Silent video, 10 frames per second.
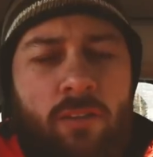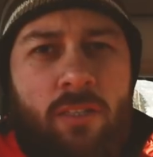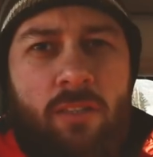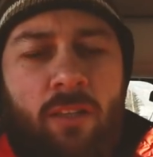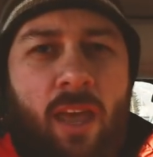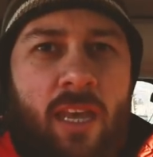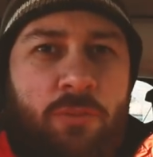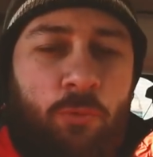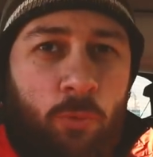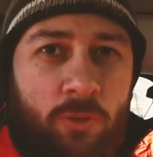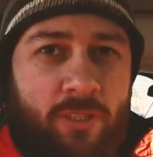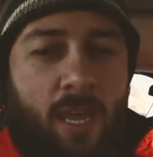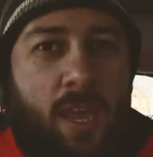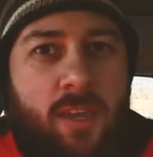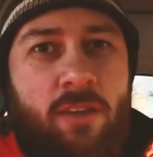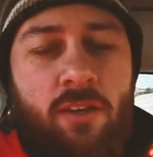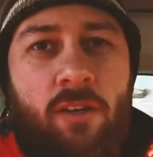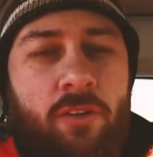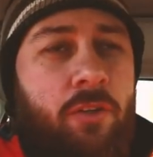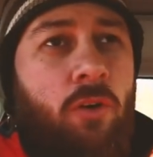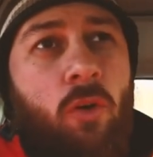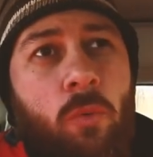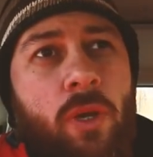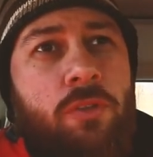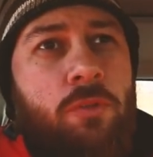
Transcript: This is the last full day here in Norway.